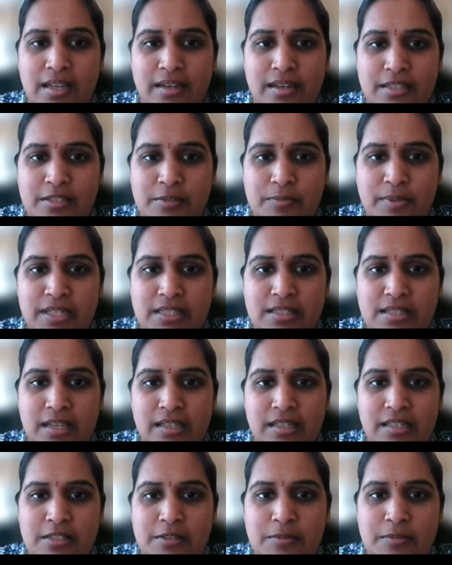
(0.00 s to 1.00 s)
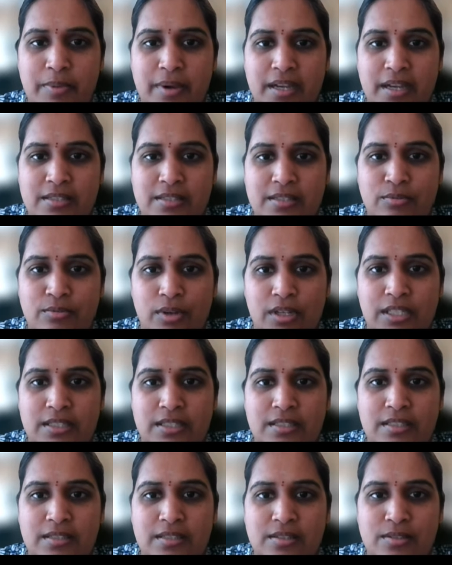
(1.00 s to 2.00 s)
respects and inspires
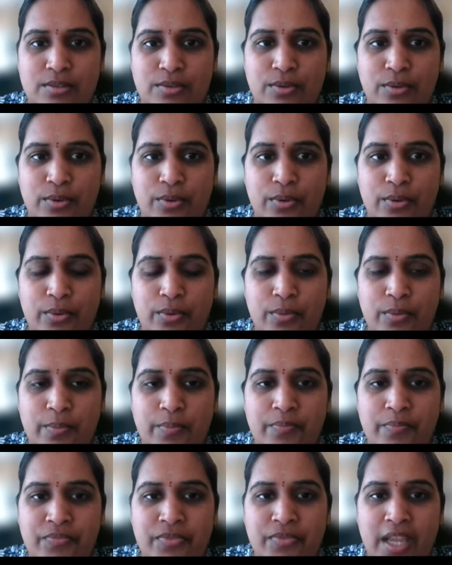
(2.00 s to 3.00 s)
volunteers to grow.